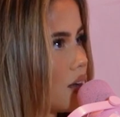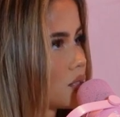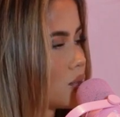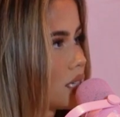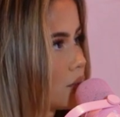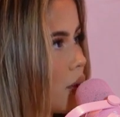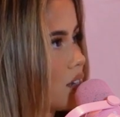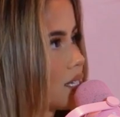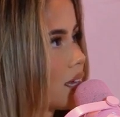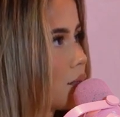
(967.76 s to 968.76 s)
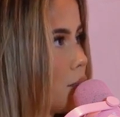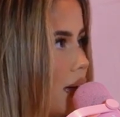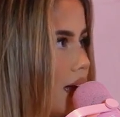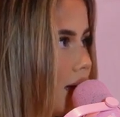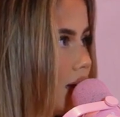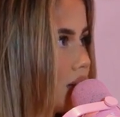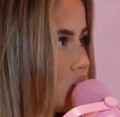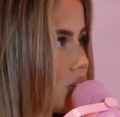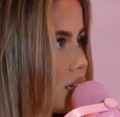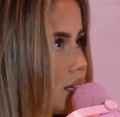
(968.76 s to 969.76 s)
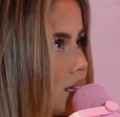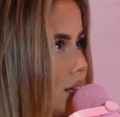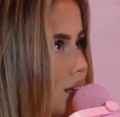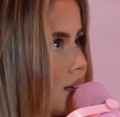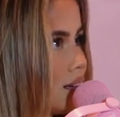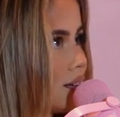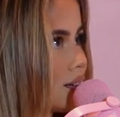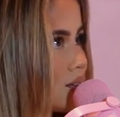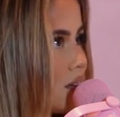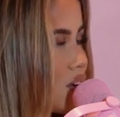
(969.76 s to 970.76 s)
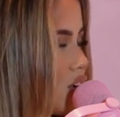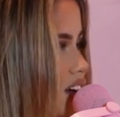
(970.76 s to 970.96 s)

I was always posting at the beach, and I don't know, I